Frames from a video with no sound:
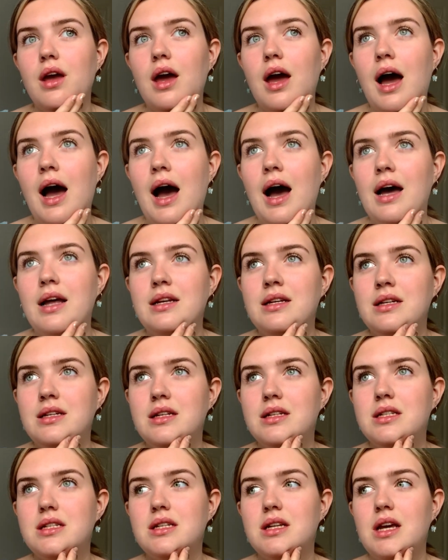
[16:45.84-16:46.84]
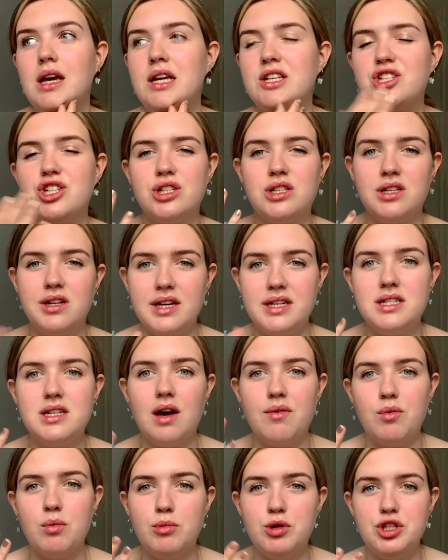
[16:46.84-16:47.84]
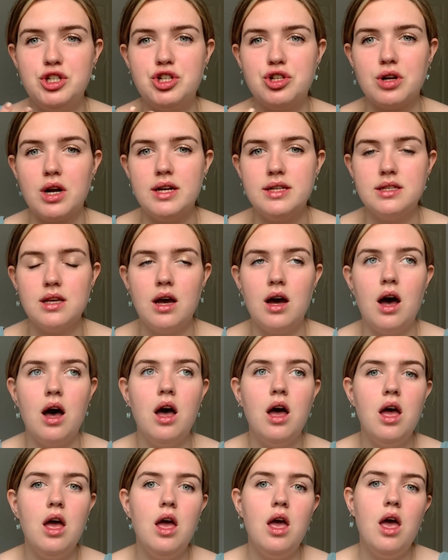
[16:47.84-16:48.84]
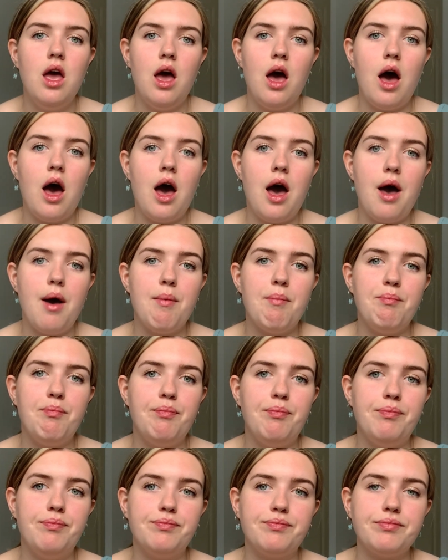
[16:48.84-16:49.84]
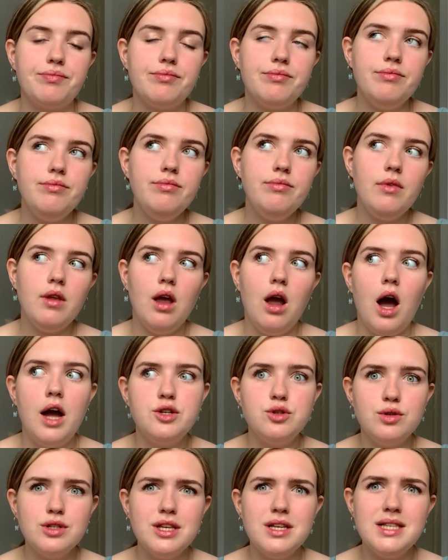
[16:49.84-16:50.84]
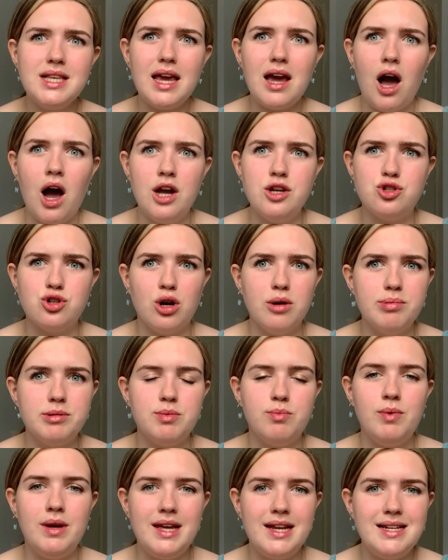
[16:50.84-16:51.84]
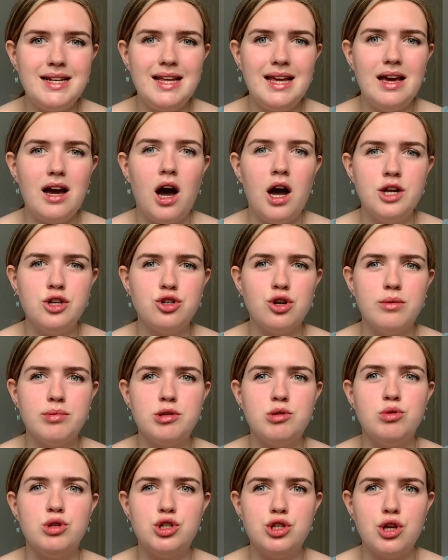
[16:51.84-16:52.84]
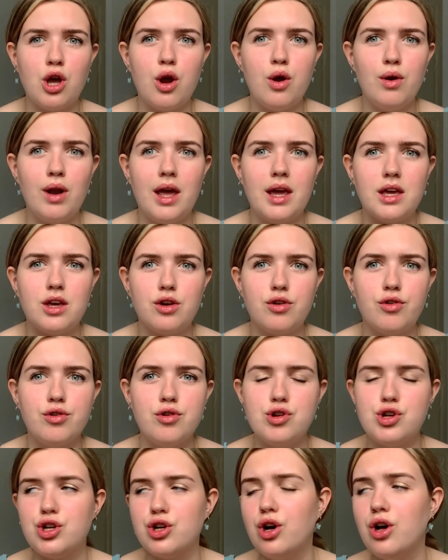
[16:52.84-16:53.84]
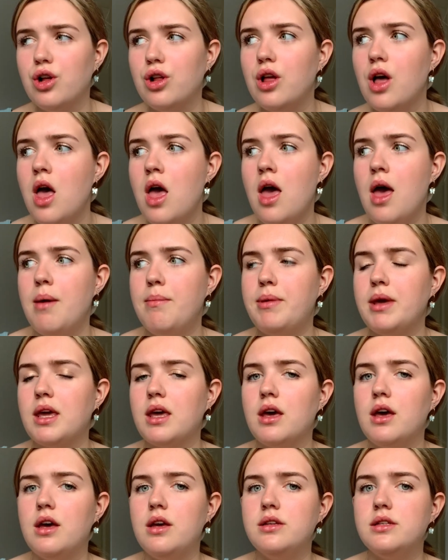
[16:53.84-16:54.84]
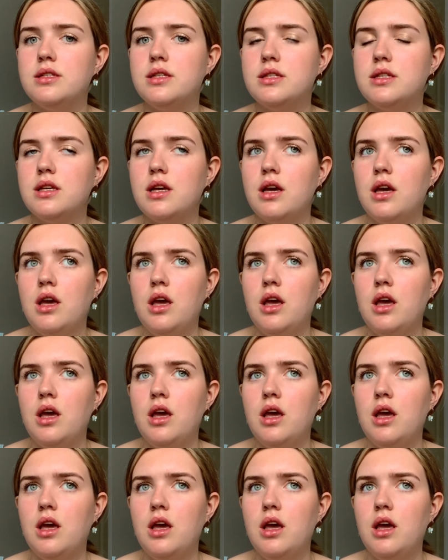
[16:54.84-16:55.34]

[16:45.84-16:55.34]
and it's just nice to have a moisturizer. I'd also say eye drops. Weirdly, eye drops was so like crucial because